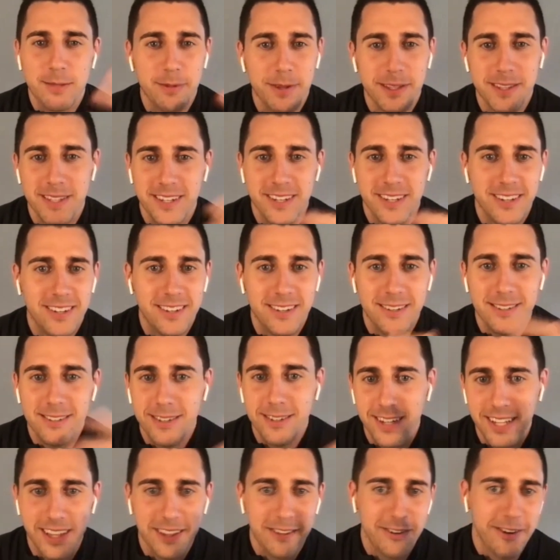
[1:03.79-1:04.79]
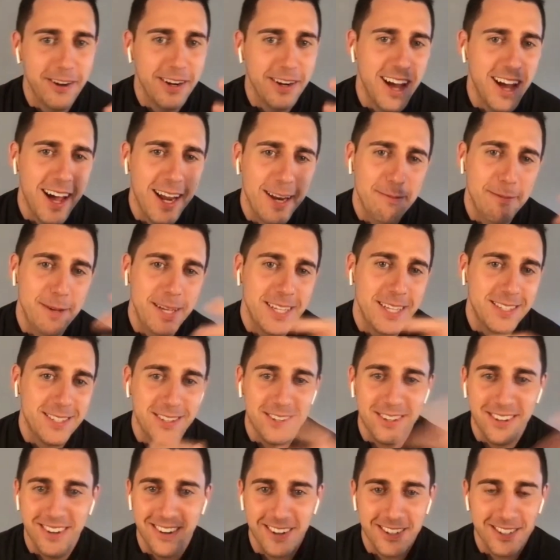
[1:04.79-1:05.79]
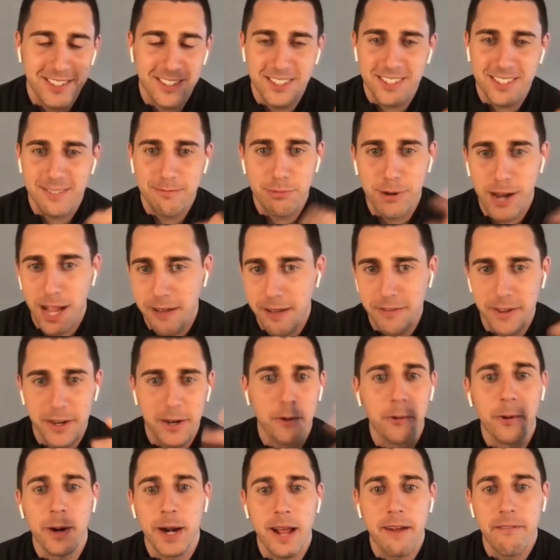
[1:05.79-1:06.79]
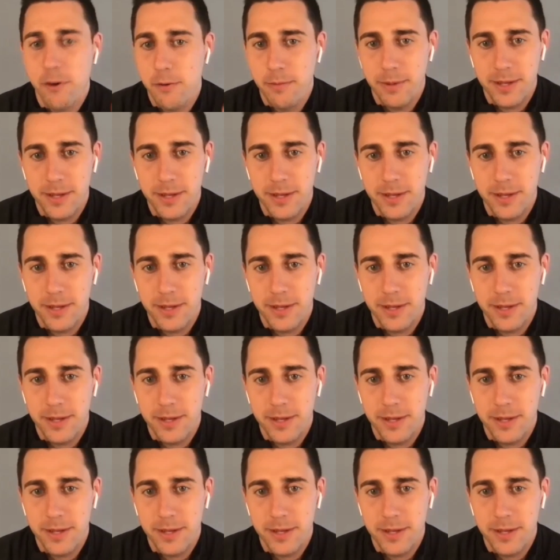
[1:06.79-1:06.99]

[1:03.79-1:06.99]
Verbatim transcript: but they're either anonymous or just private or whatever.